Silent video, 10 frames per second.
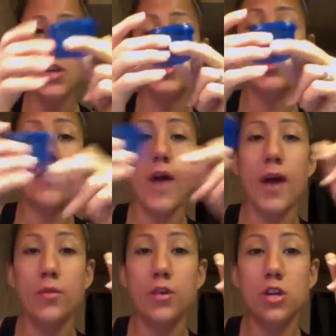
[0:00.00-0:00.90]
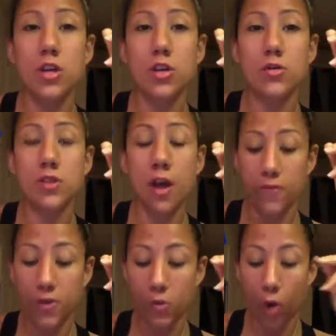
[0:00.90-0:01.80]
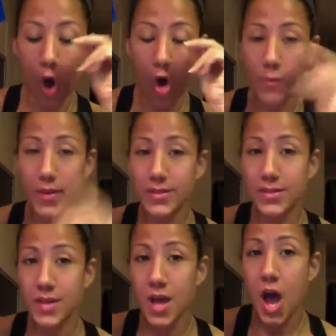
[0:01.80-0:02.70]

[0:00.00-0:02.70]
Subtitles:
So if I were to use a few almonds,